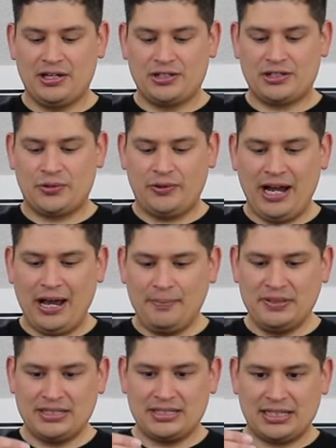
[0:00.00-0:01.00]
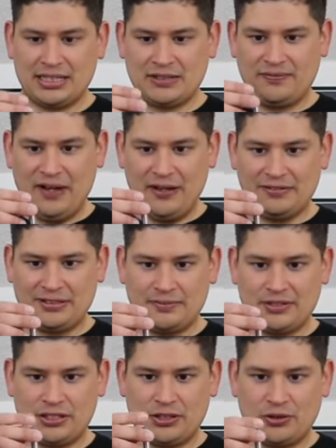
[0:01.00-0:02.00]
So what happens is that this valve stem
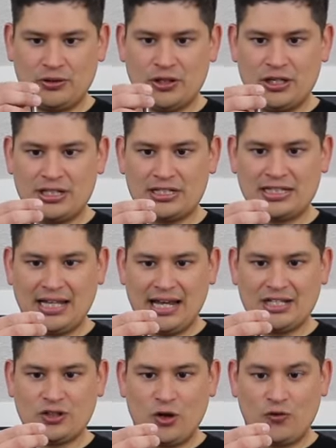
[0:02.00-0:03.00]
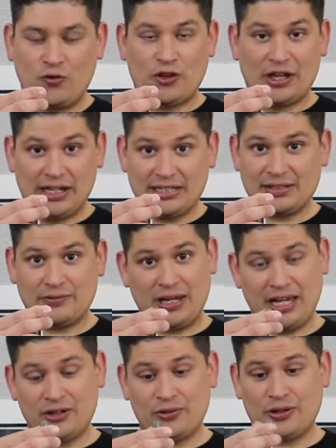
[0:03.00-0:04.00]
seal slides over this, and we
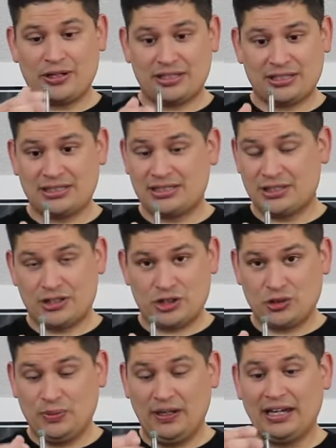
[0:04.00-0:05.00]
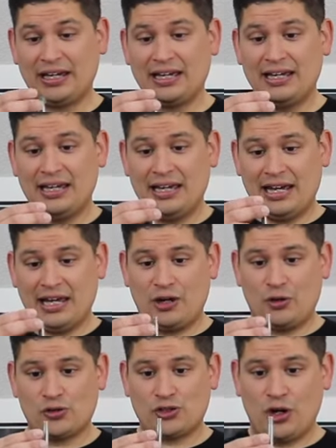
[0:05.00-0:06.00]
can't do it on this because this is too big, and it
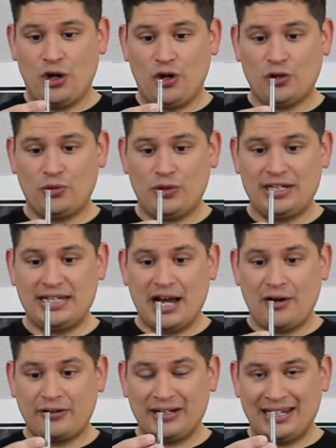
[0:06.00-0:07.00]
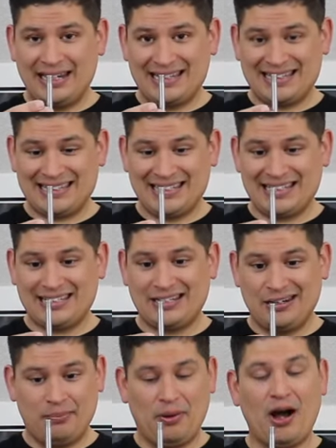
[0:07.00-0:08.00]
goes all the way down and it sits
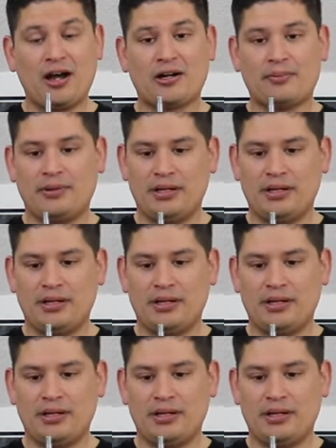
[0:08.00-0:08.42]
in the bottom.